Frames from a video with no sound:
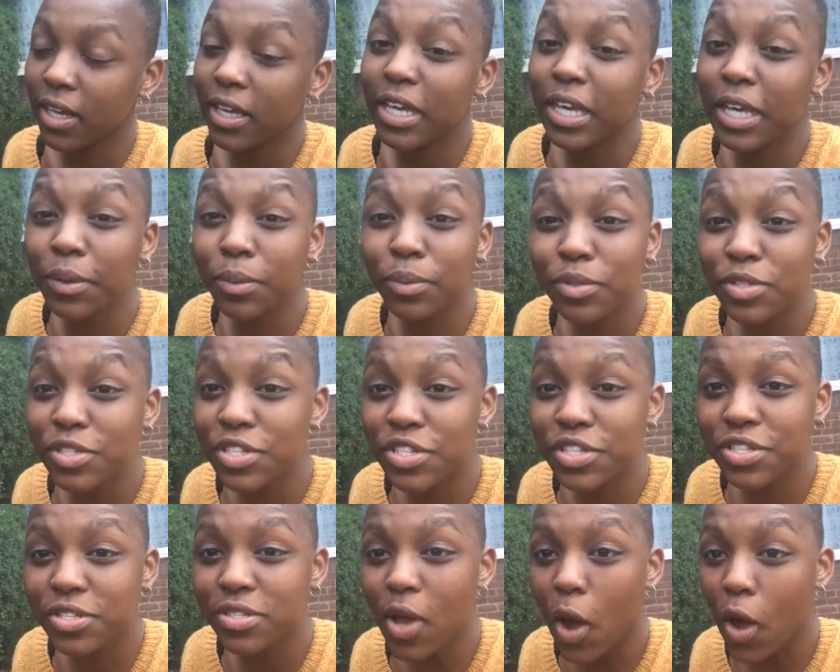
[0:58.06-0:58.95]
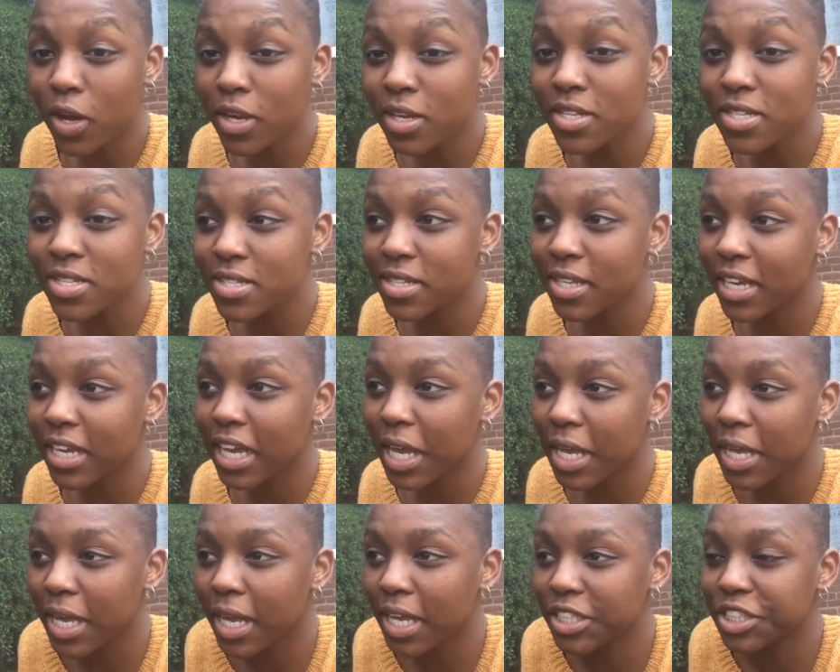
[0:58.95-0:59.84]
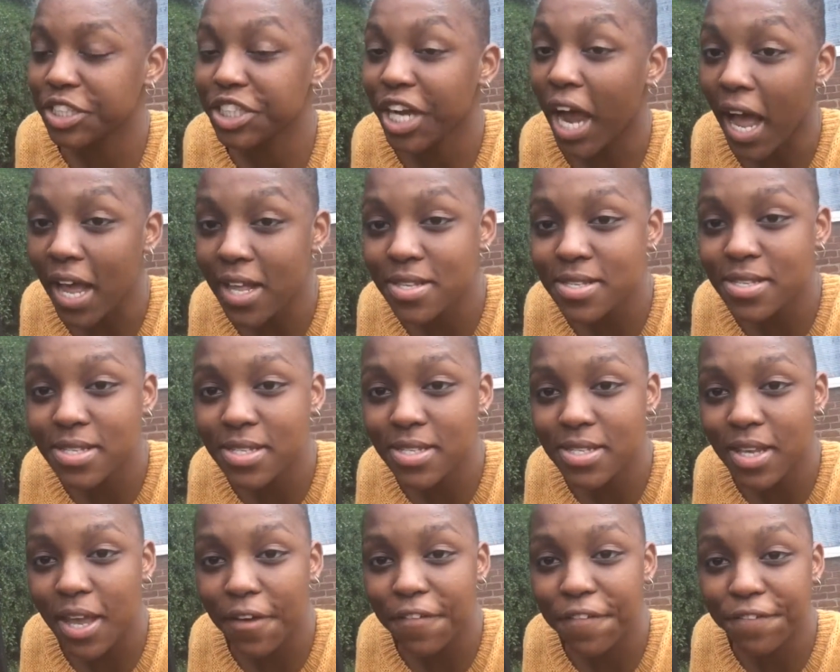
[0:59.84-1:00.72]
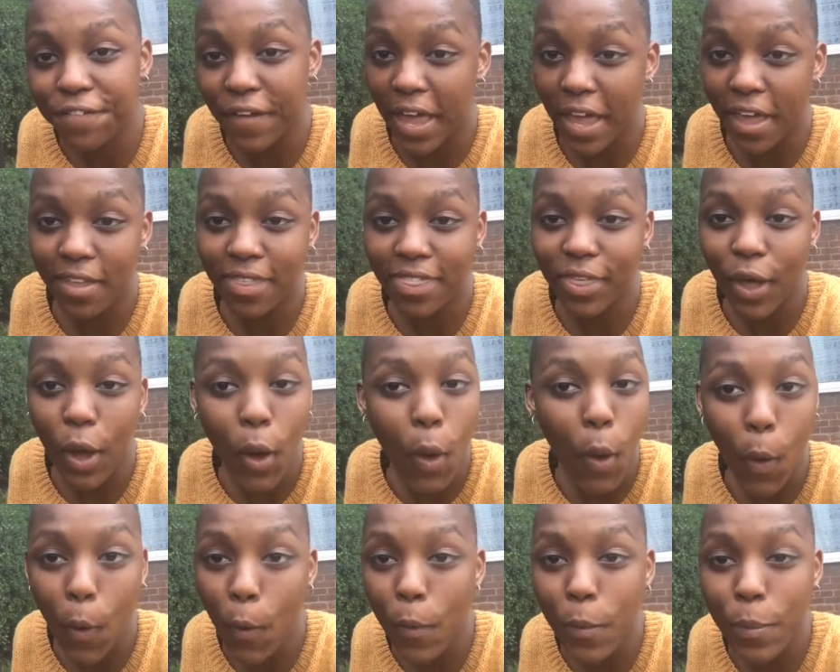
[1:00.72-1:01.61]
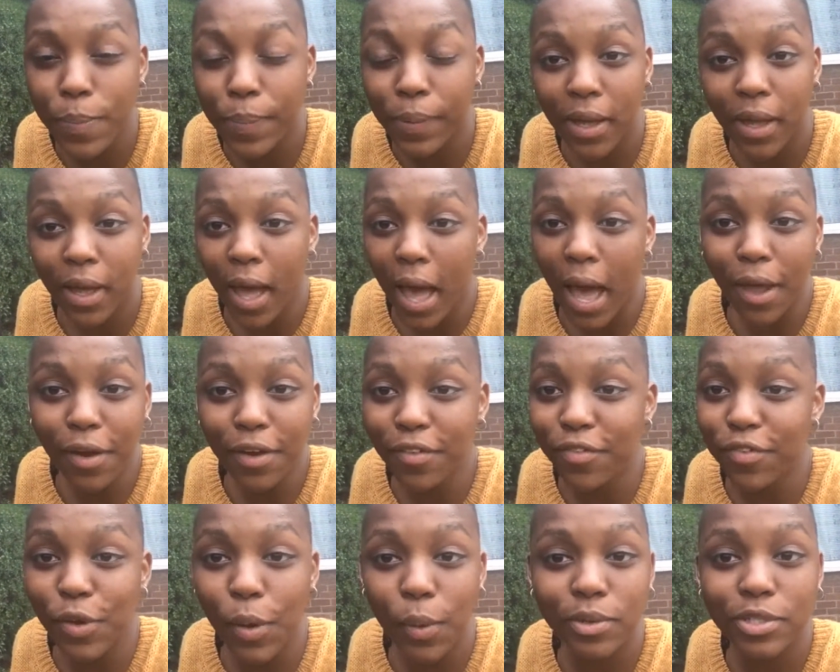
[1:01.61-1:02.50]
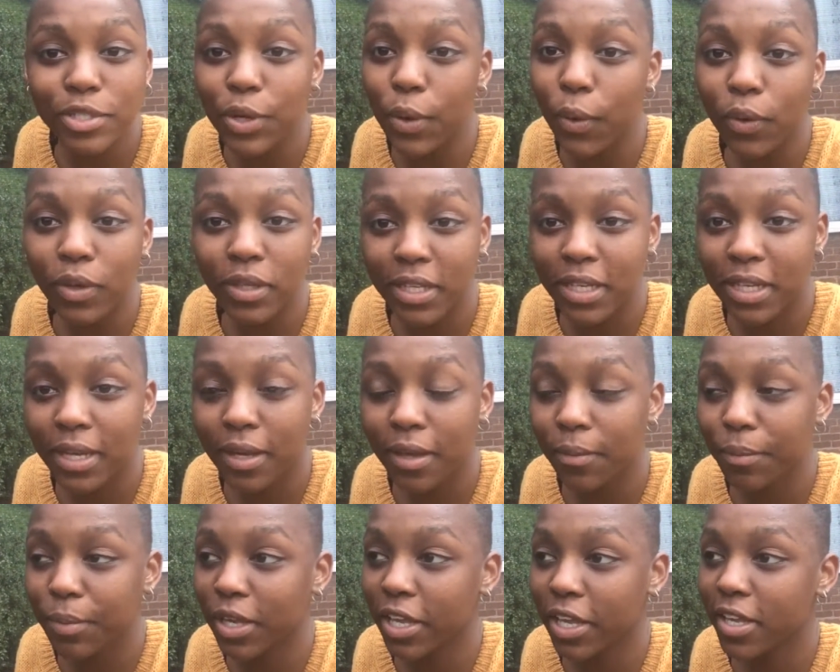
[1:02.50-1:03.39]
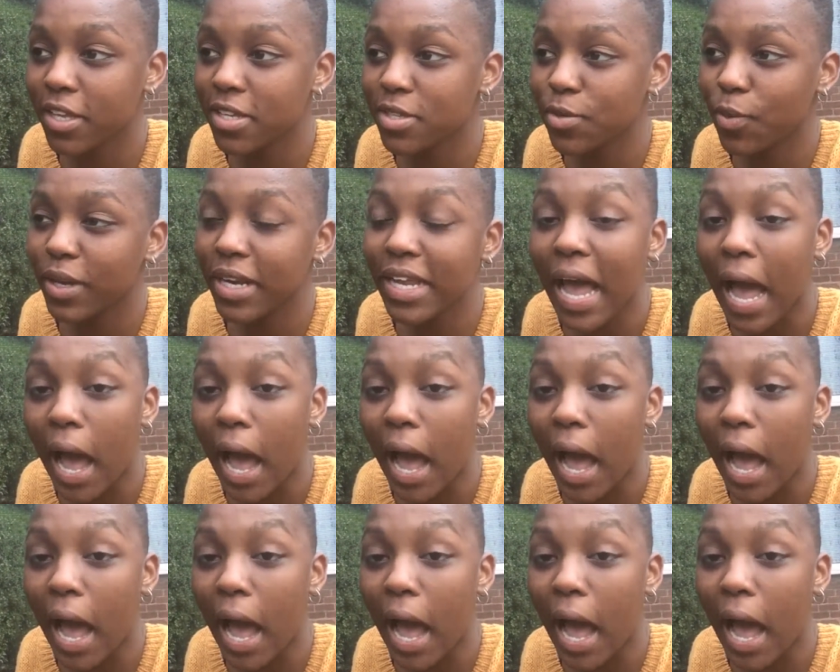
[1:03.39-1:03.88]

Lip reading: it was honestly a chance, faith, hope. I don't even know what to call it, because when it